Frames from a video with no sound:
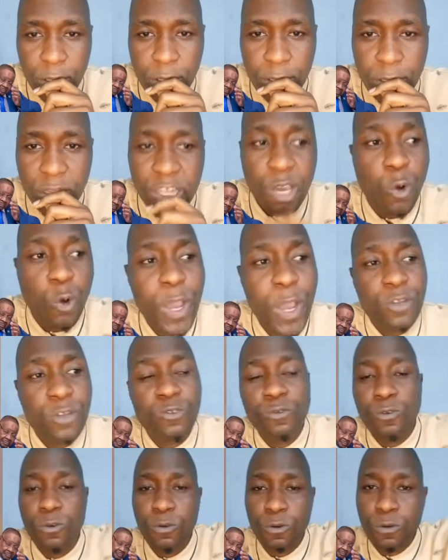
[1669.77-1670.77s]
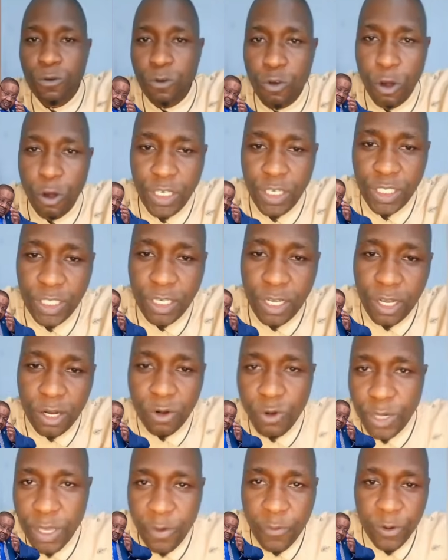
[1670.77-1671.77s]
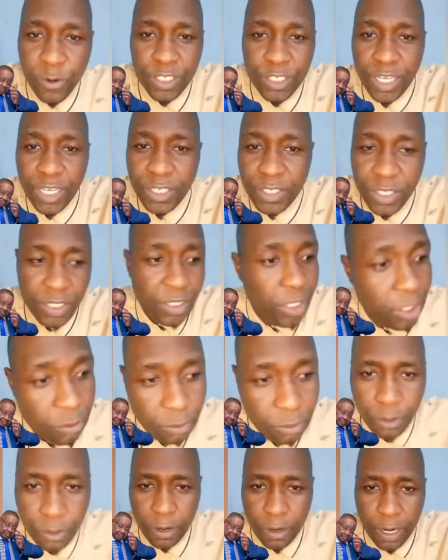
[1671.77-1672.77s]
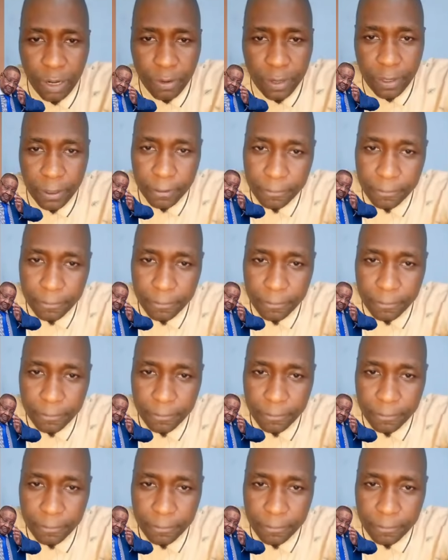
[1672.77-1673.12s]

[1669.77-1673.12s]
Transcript: They went to court looking for justice. It was thrown away.